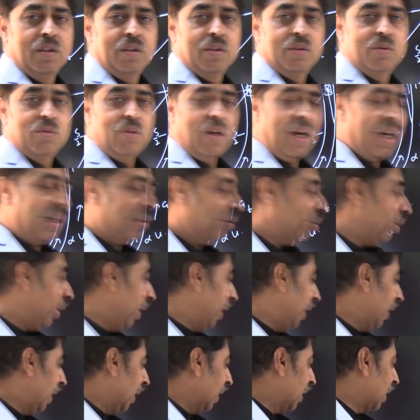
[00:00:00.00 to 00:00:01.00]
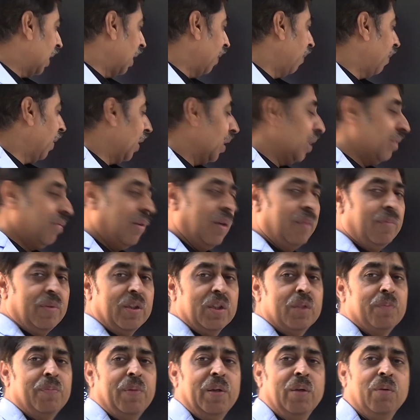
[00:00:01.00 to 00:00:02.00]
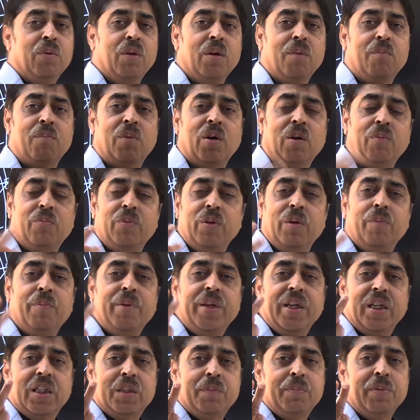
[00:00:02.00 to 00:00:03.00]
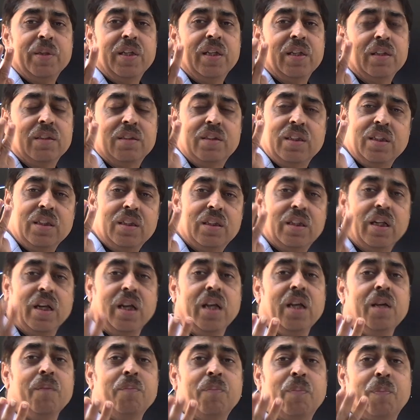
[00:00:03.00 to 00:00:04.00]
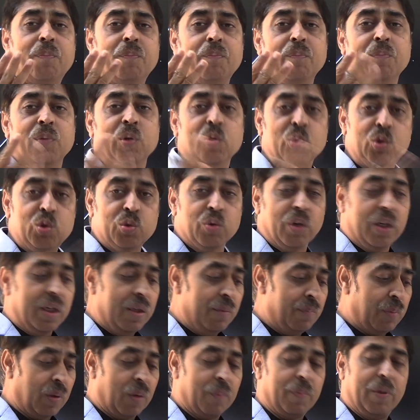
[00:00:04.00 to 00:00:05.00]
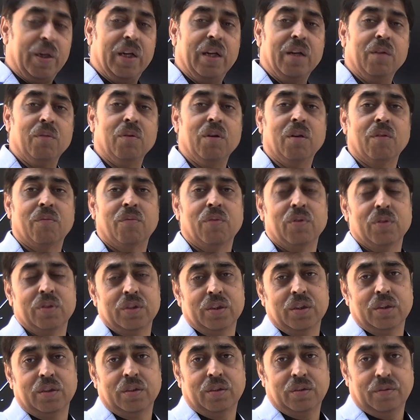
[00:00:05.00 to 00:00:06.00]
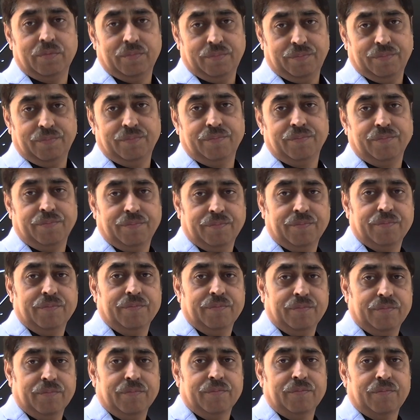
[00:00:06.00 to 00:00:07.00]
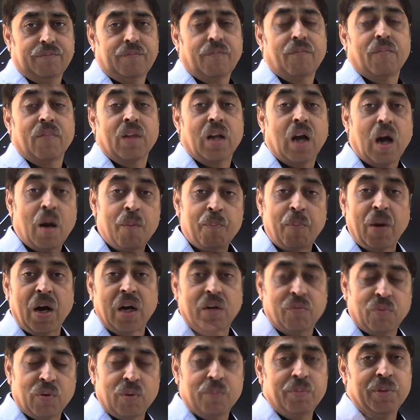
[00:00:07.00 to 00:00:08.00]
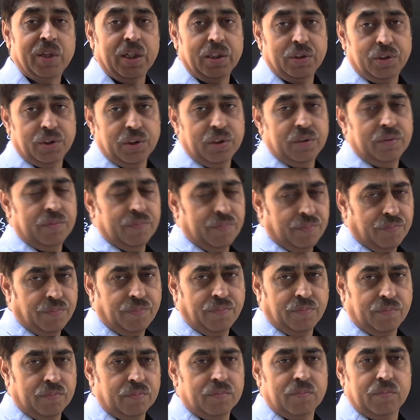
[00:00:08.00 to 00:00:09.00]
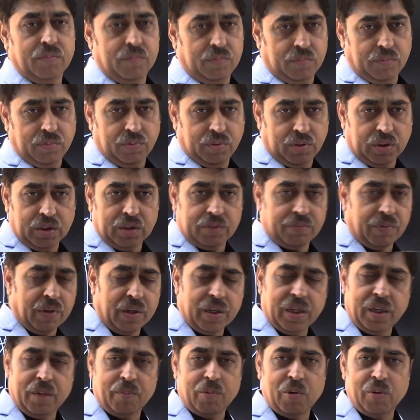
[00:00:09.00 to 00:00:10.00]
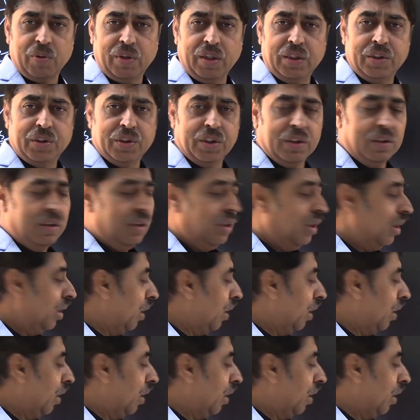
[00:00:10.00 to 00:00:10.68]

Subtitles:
So actually in this reference frame, this pendulum bob will be experiencing three mutually perpendicular forces, apart from tension. Just forget about tension.